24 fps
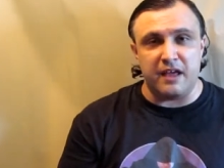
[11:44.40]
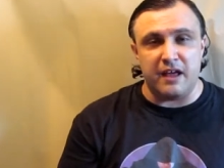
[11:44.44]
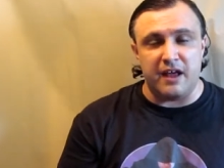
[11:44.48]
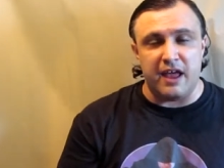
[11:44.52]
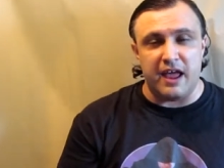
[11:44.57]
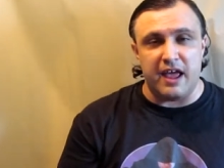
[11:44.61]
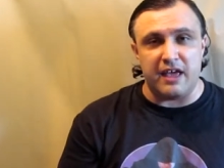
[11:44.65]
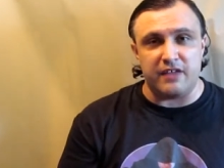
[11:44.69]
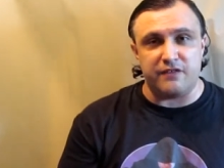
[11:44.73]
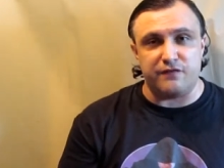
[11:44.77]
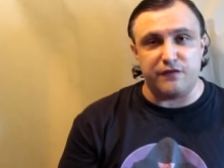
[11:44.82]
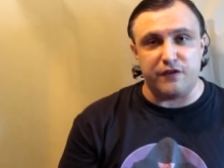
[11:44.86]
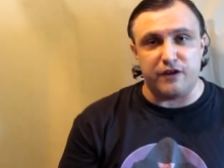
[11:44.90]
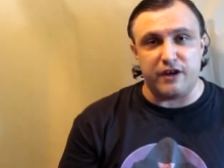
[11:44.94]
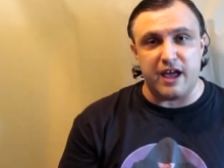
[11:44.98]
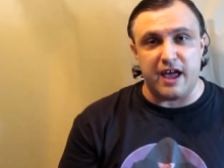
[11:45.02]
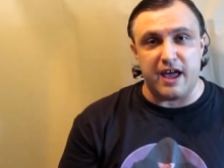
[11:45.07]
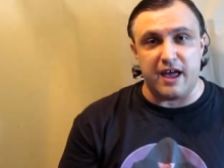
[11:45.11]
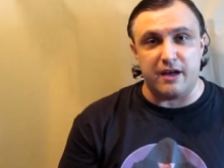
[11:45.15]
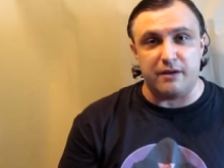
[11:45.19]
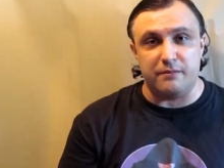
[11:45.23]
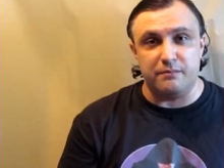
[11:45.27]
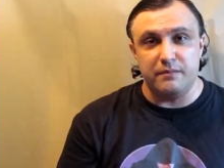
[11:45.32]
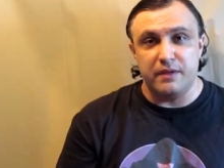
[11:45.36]
as for
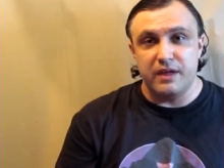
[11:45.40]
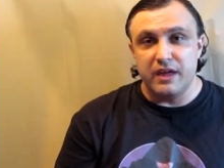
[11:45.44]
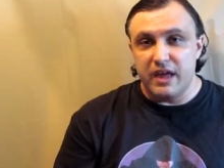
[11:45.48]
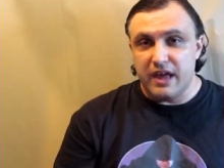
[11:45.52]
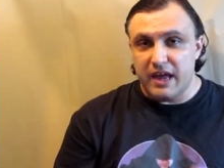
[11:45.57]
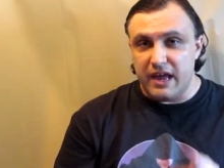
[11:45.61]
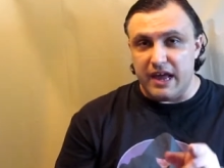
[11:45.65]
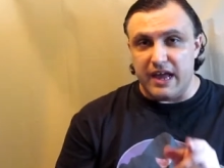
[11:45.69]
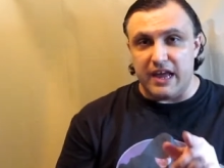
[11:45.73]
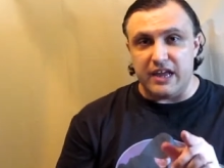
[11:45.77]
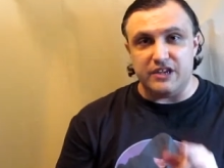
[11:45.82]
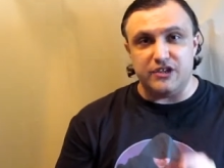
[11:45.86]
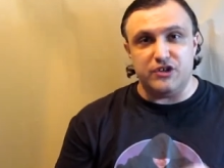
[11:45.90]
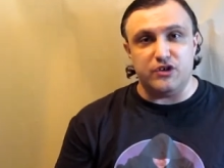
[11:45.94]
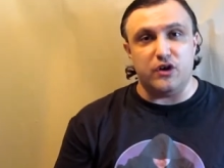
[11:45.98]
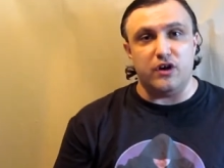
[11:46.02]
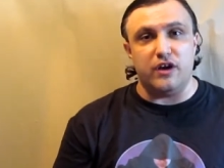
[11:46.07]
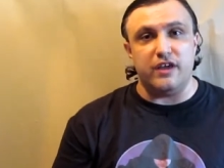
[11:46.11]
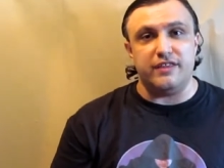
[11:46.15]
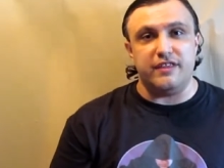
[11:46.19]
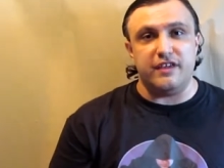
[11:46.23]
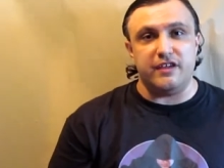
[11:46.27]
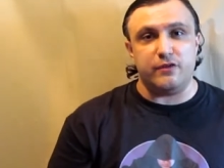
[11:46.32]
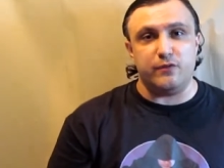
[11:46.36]
now,
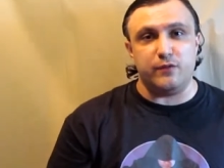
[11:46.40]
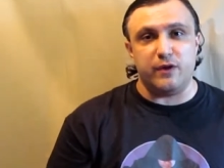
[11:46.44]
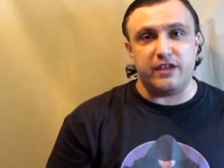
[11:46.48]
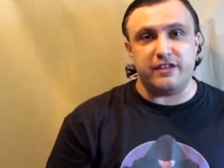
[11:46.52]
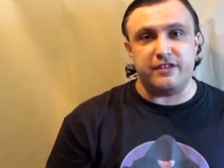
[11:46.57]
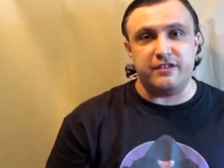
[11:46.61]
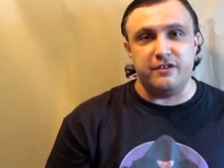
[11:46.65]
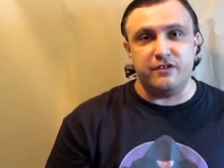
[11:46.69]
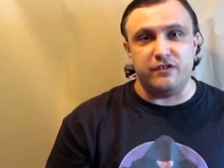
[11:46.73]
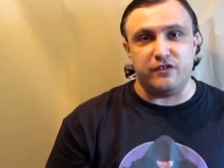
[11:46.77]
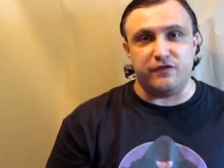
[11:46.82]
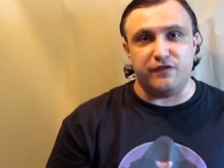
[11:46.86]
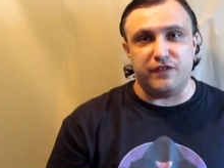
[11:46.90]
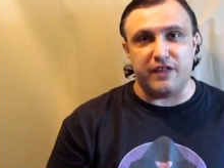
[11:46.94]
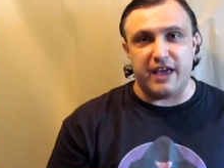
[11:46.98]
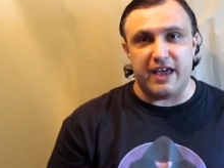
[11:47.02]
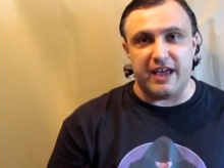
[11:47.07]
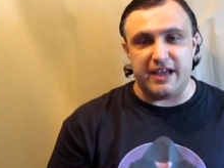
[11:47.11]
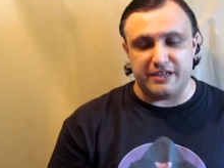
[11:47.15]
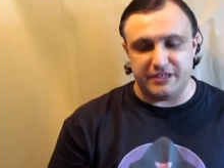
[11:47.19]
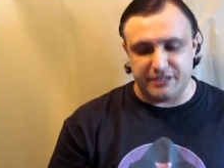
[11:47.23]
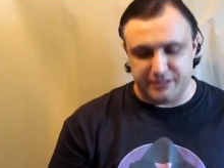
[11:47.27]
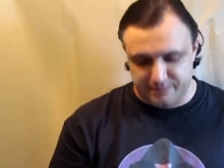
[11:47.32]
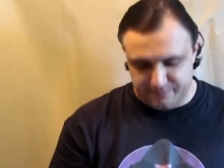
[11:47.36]
enjoy this week's News
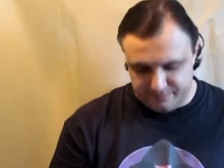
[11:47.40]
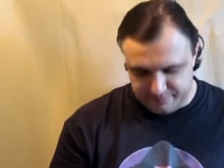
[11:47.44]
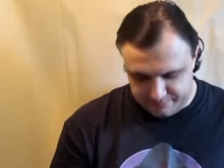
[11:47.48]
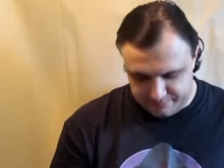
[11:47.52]
Flash.